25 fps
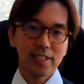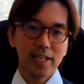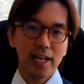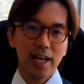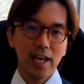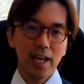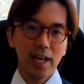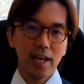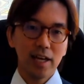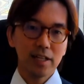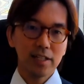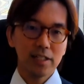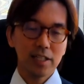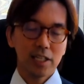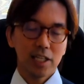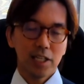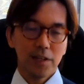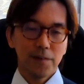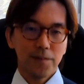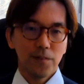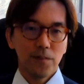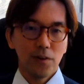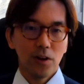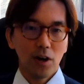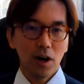and
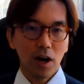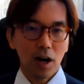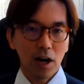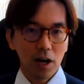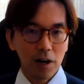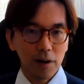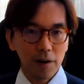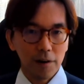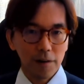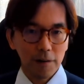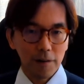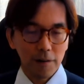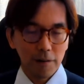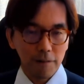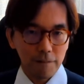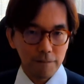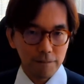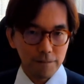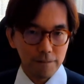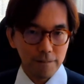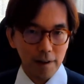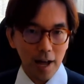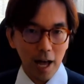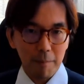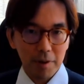if you are
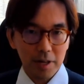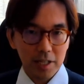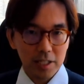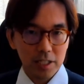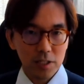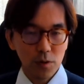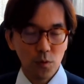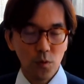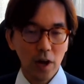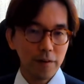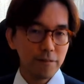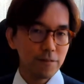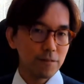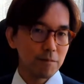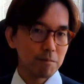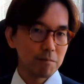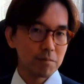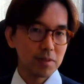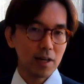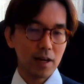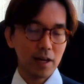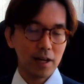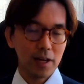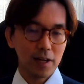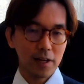five minutes away from
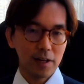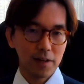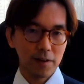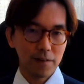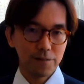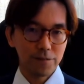the